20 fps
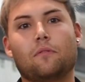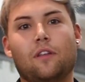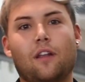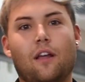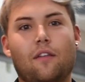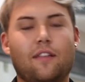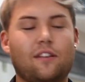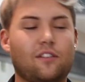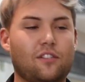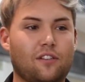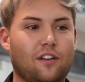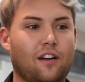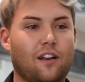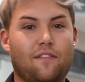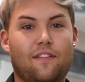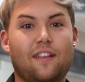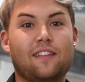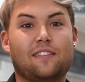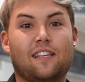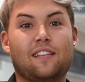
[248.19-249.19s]
You know, they just
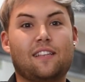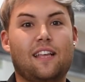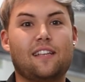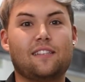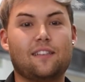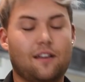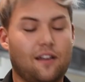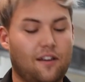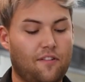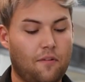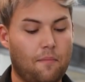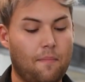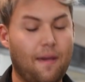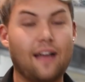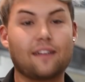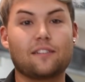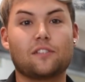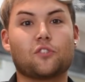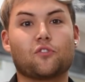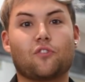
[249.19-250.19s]
kind of, it's a kind of a
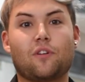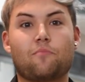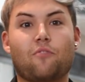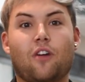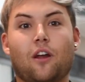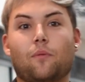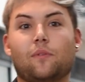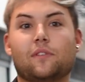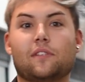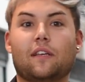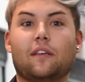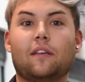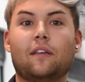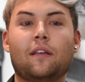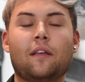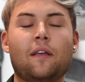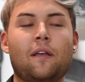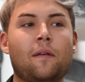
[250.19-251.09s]
mandatory prerequisite.